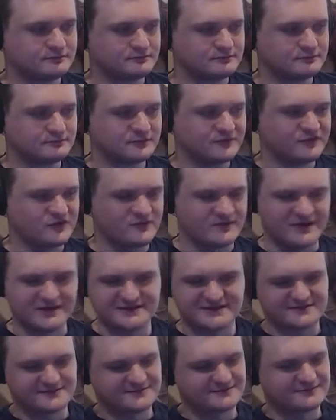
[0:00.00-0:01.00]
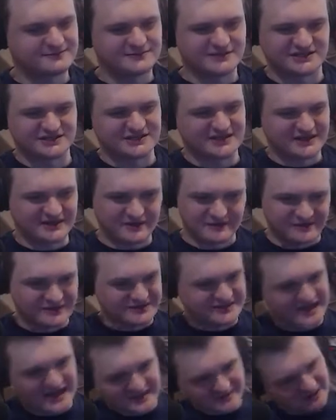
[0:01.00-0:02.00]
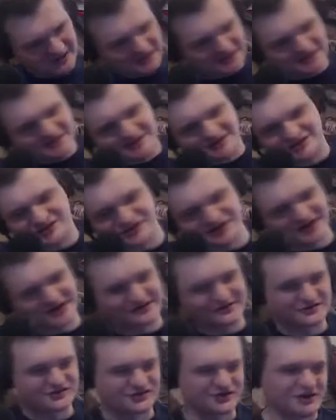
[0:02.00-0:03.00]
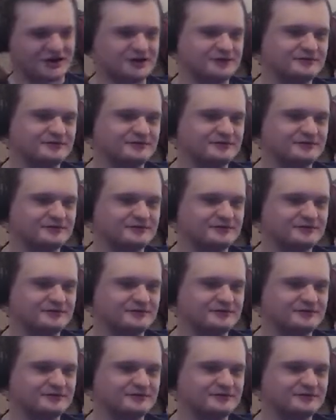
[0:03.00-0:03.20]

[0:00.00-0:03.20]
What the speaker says: If you miss, just get the invis cab again, try another shot.